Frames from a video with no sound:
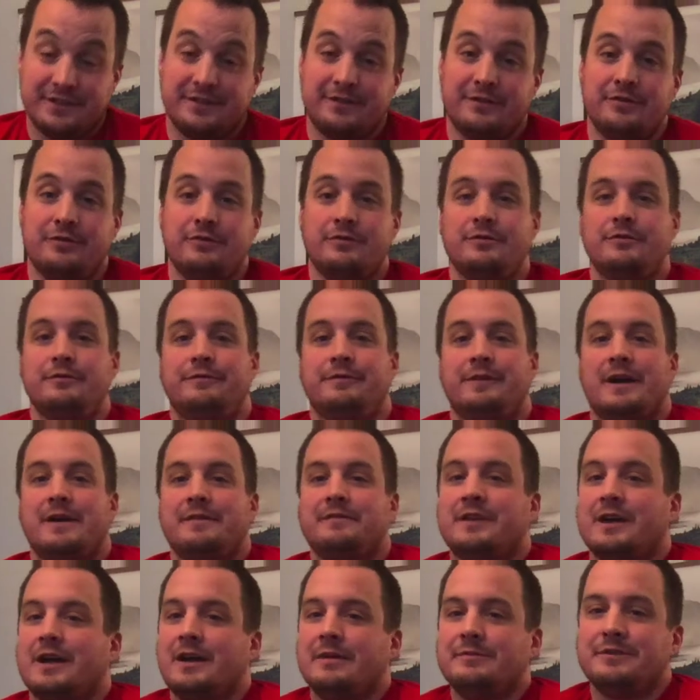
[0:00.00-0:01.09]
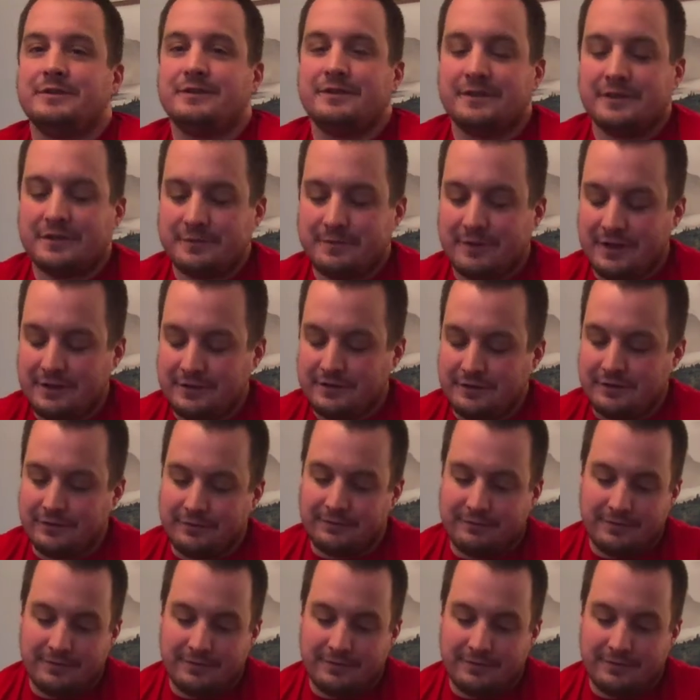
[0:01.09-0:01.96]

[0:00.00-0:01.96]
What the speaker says: to 5 times as expensive.